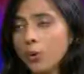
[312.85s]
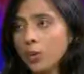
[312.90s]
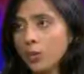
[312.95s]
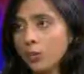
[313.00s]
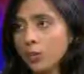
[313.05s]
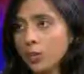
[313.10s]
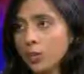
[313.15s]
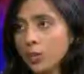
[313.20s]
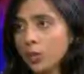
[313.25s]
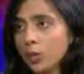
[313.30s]
the
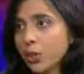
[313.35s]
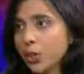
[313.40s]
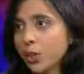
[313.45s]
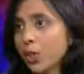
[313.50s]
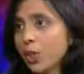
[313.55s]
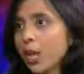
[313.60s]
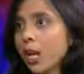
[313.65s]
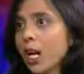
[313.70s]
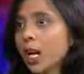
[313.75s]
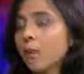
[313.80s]
administration
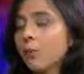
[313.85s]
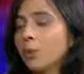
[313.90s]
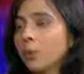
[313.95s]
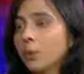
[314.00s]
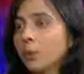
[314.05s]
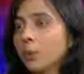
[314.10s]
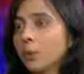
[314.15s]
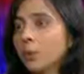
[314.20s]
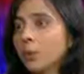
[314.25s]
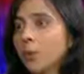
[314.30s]
accountable
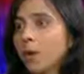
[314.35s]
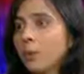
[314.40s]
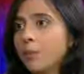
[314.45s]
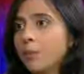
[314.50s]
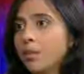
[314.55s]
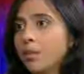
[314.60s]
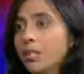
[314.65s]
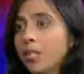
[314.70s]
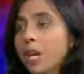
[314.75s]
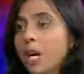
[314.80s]
to its
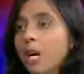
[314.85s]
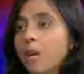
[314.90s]
promises